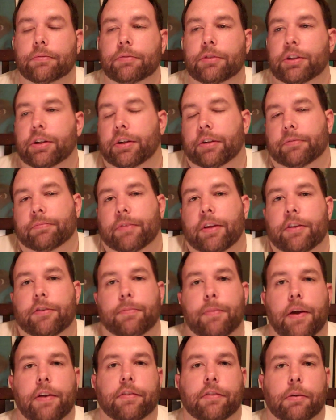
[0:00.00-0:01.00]
you know, that's
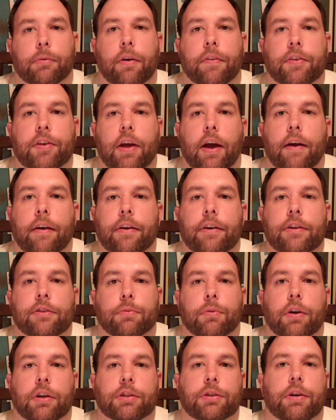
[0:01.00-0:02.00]
basically what the tire does,
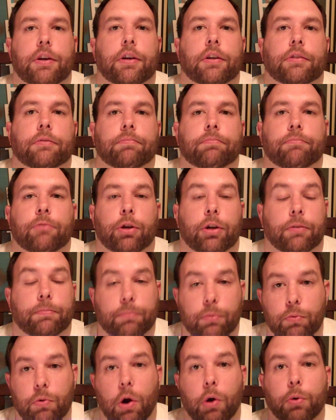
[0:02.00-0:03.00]
walks around or
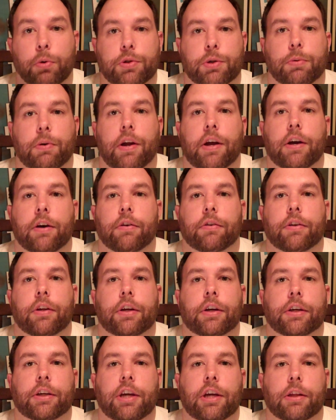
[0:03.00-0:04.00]
rolls around
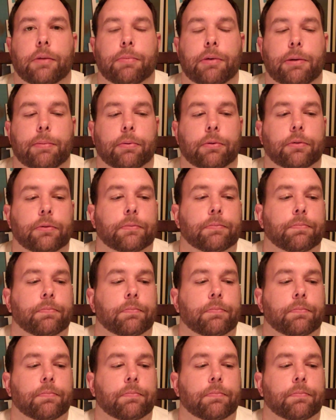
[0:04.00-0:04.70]
killing people.